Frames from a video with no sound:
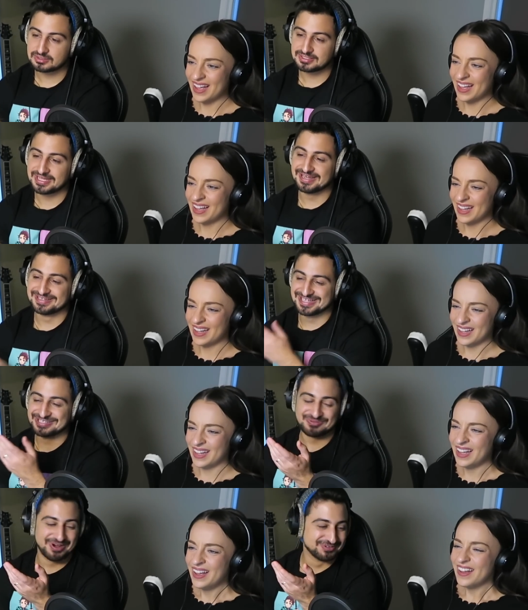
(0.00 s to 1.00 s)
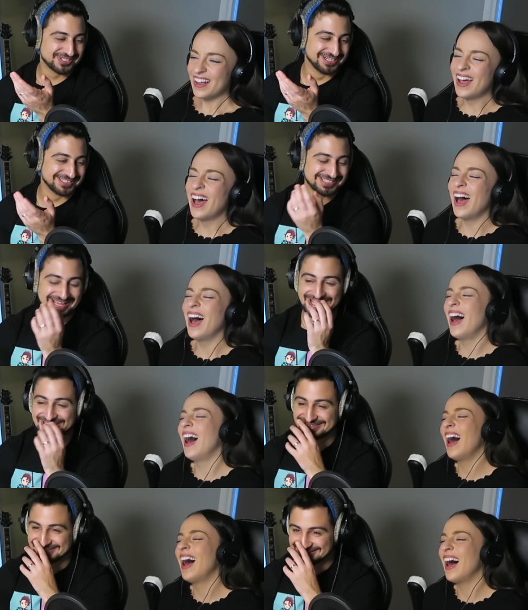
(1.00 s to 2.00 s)
Speaker 1: Yeah, that's what I was gonna say.
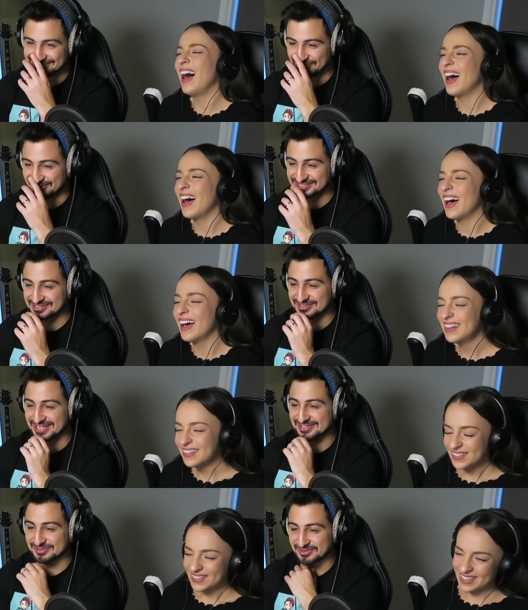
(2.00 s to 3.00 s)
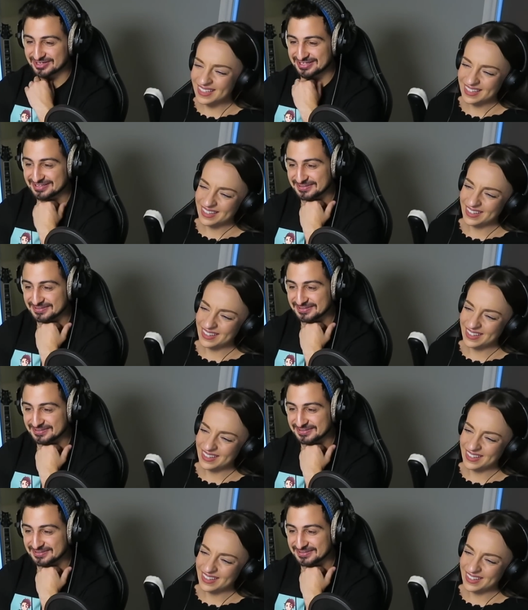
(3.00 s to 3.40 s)
He's always got that look.